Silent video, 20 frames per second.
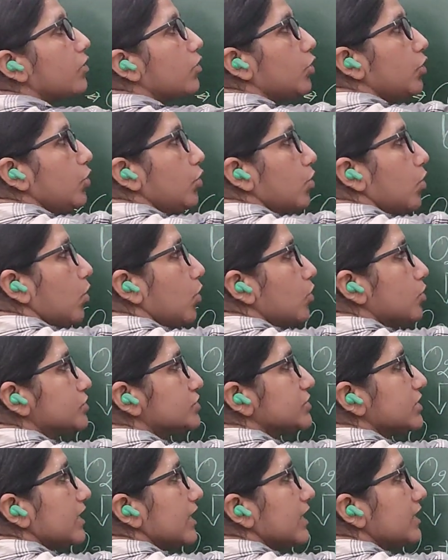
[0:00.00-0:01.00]

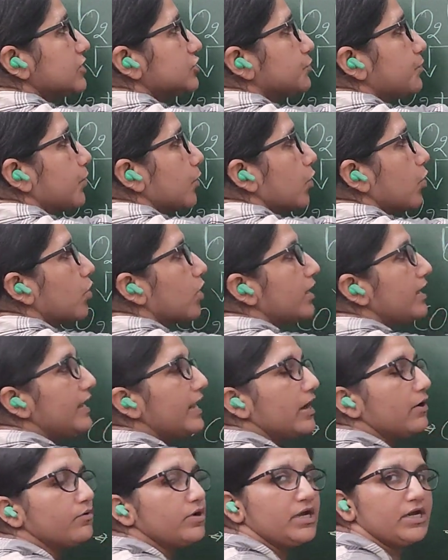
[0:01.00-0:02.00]
Glucose is
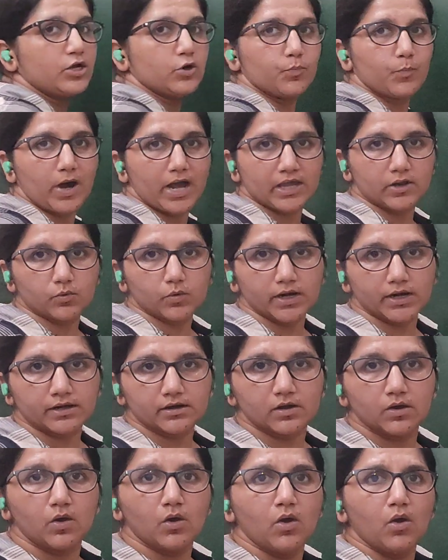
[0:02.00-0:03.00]
broken down into
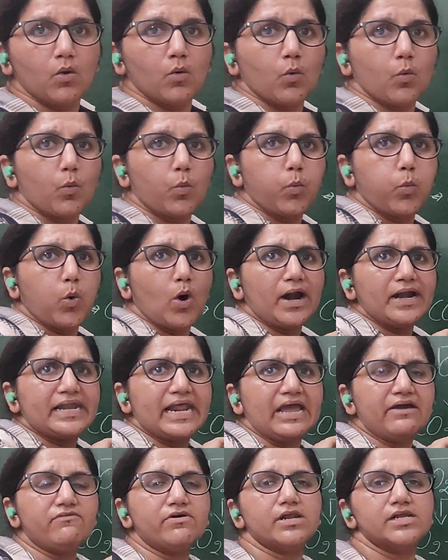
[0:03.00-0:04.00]
pyruvate.
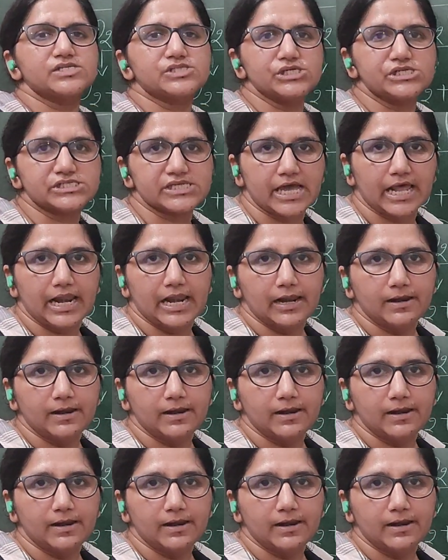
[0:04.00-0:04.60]
Whatever is the